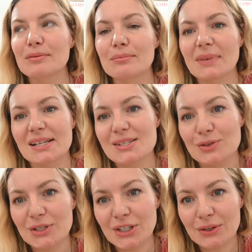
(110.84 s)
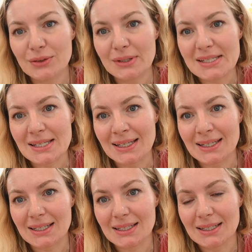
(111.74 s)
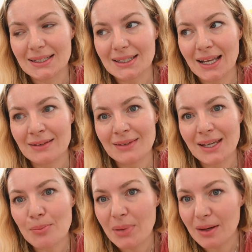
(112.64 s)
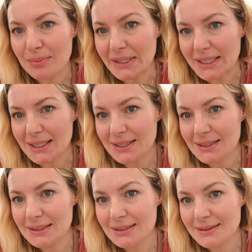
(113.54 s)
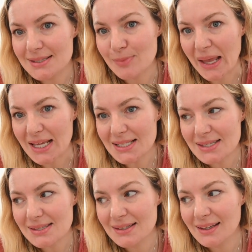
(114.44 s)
my studio is in kind of like a public space.